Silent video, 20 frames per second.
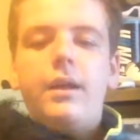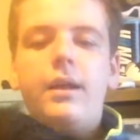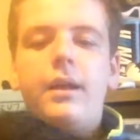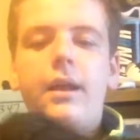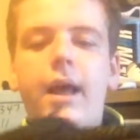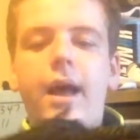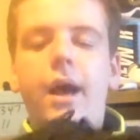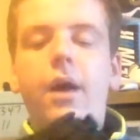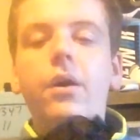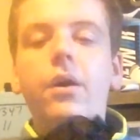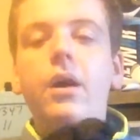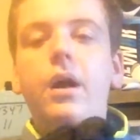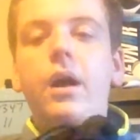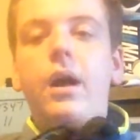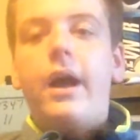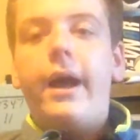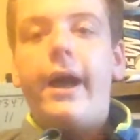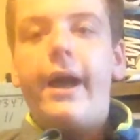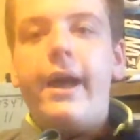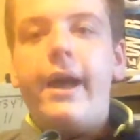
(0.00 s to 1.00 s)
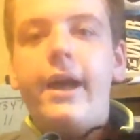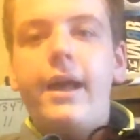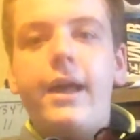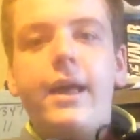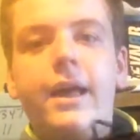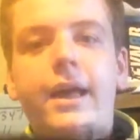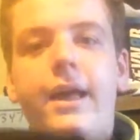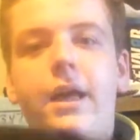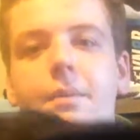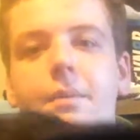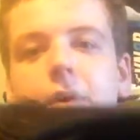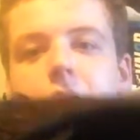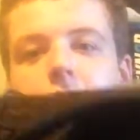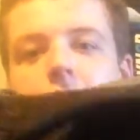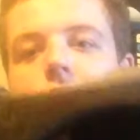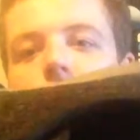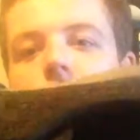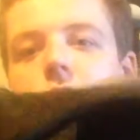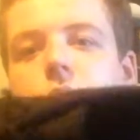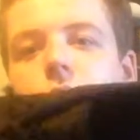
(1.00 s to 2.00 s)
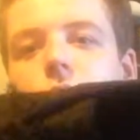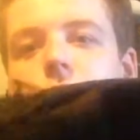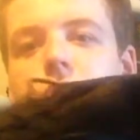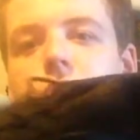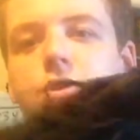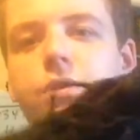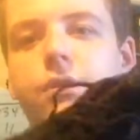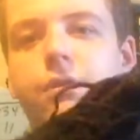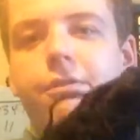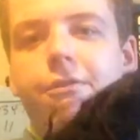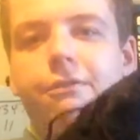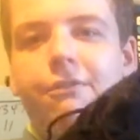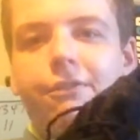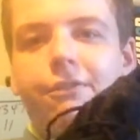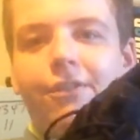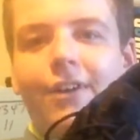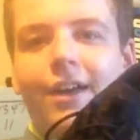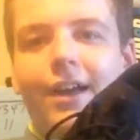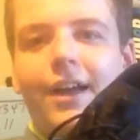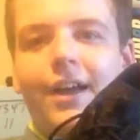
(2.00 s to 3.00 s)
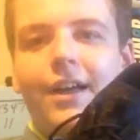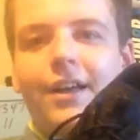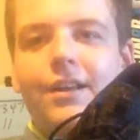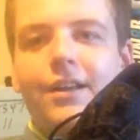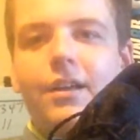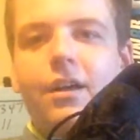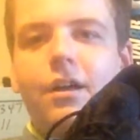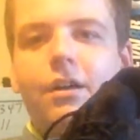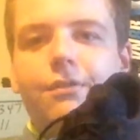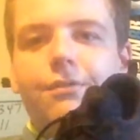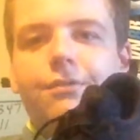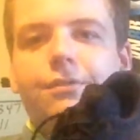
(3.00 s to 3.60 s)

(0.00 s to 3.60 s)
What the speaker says: Now, I am a huge fan of